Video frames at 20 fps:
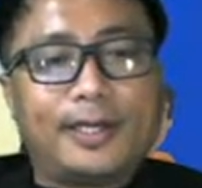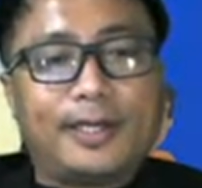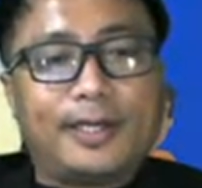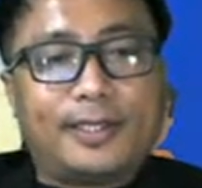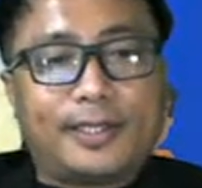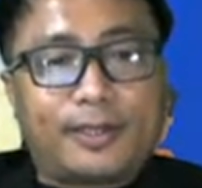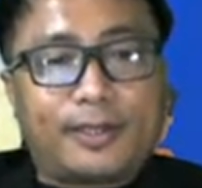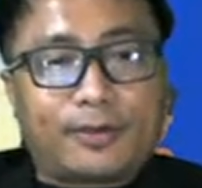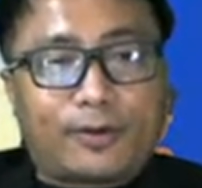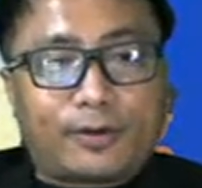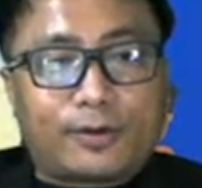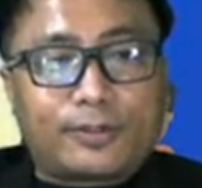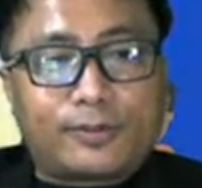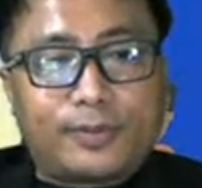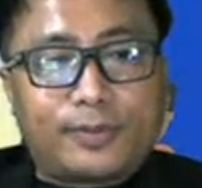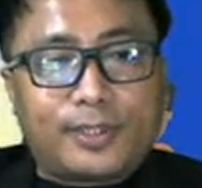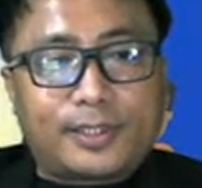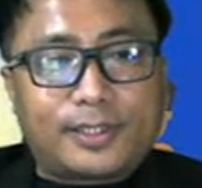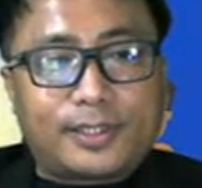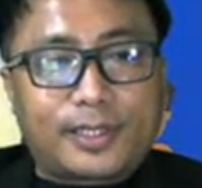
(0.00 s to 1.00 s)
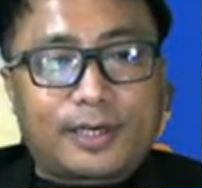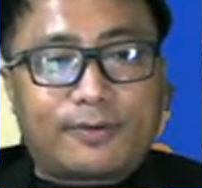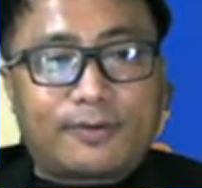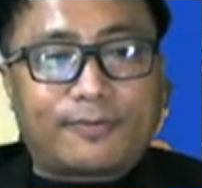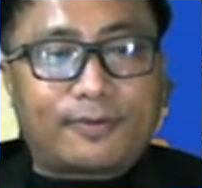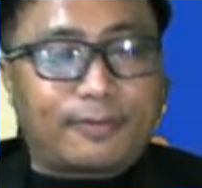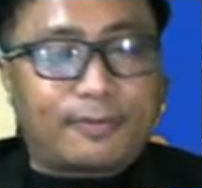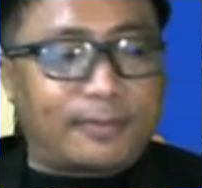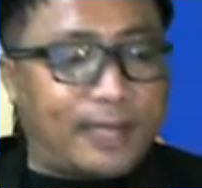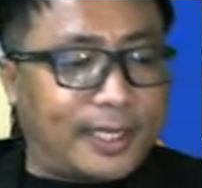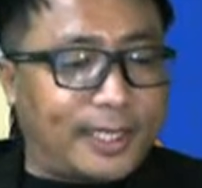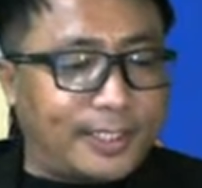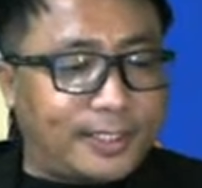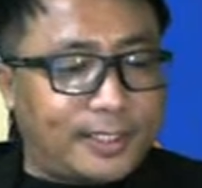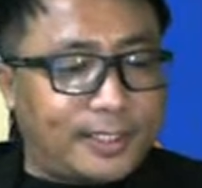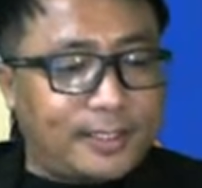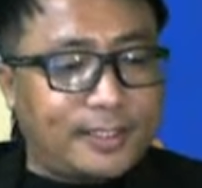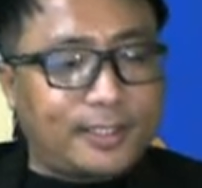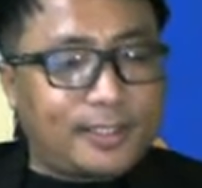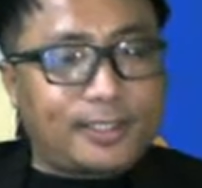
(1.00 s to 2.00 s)
The course will start from
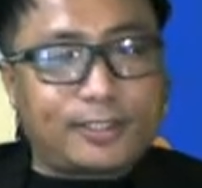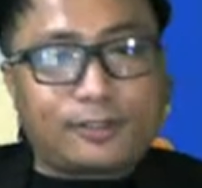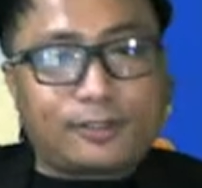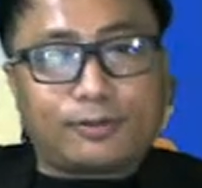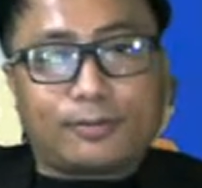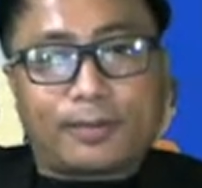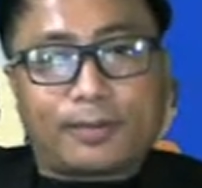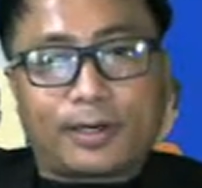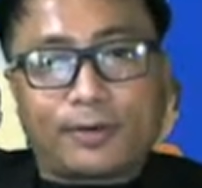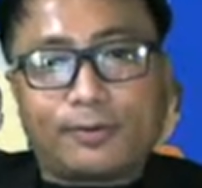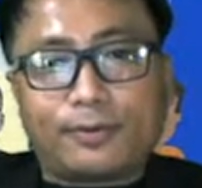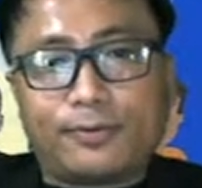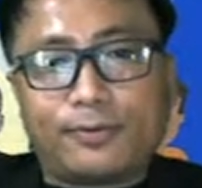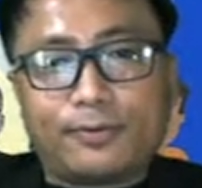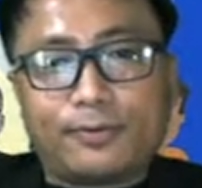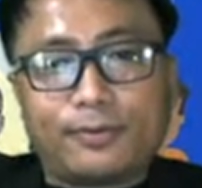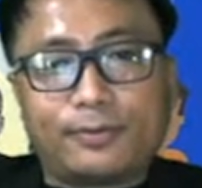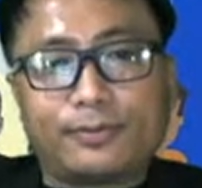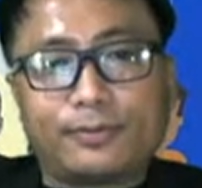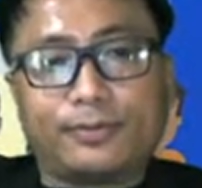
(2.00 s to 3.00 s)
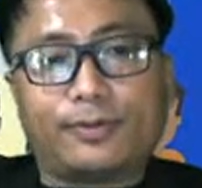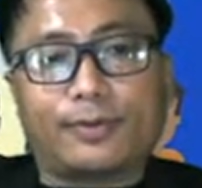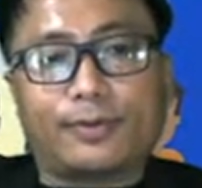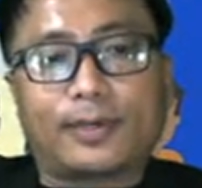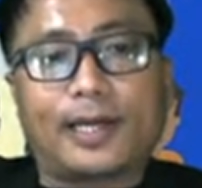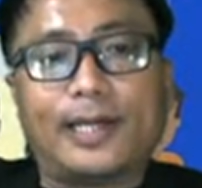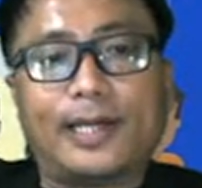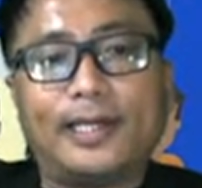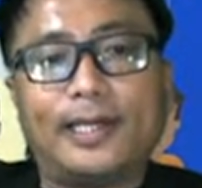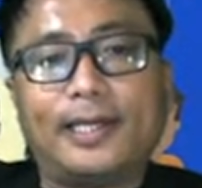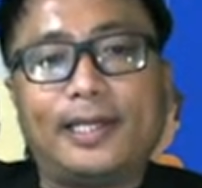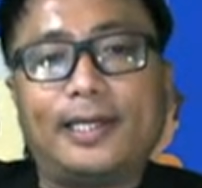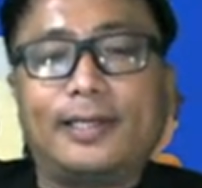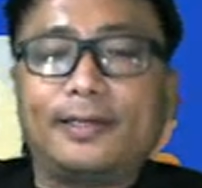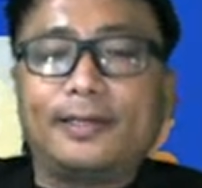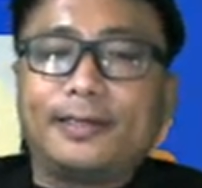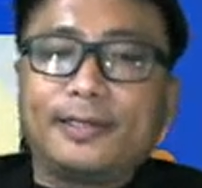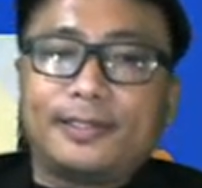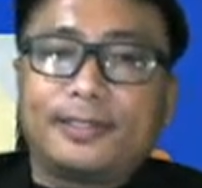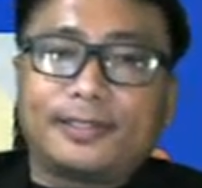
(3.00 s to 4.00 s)
19th, that is tomorrow. So you kindly
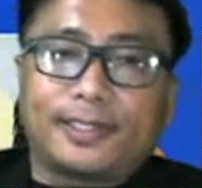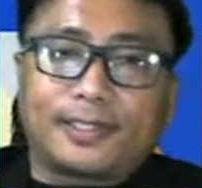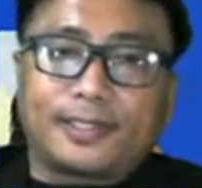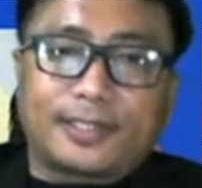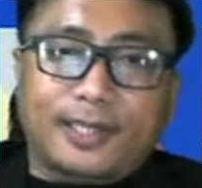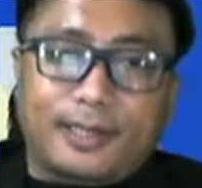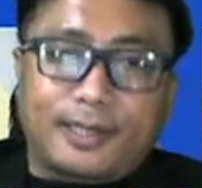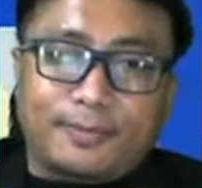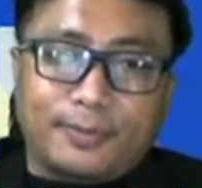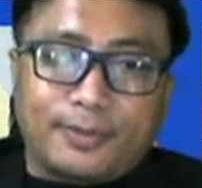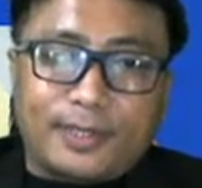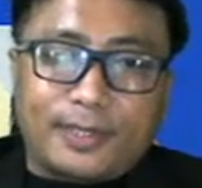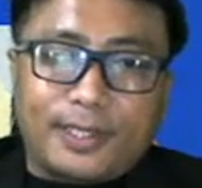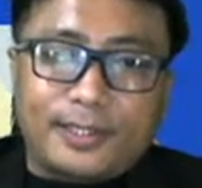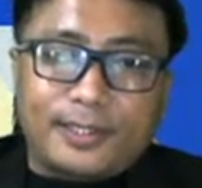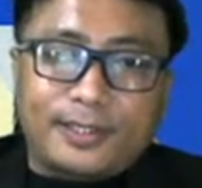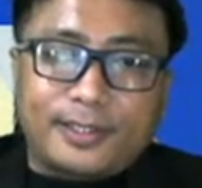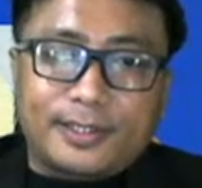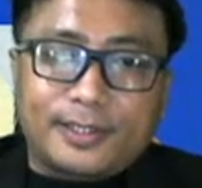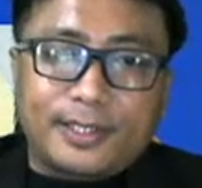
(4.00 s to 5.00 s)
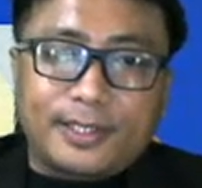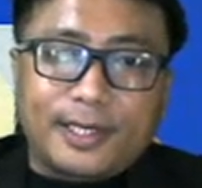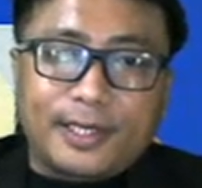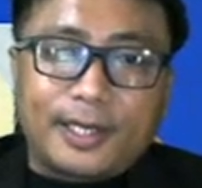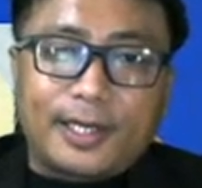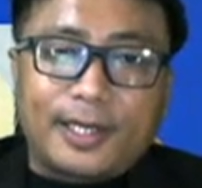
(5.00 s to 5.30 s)
subscribe to this.